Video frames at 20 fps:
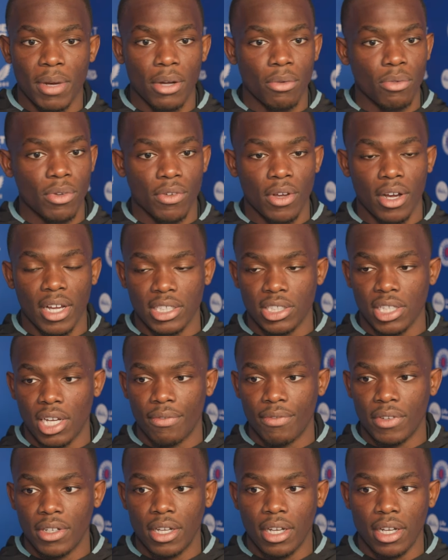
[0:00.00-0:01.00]
but we've got
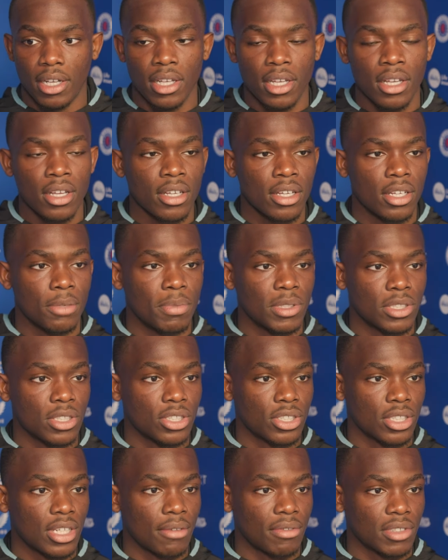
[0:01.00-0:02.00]
ourselves in a good
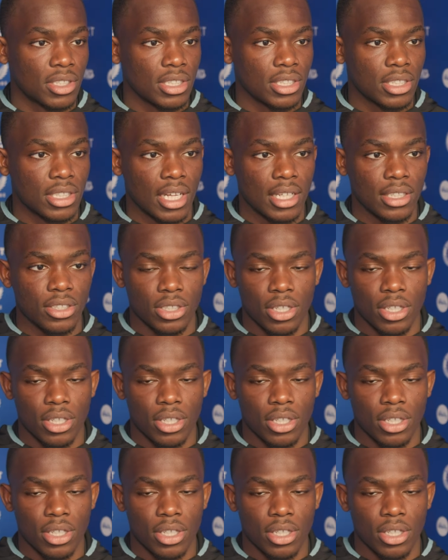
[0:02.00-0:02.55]
position ever since then.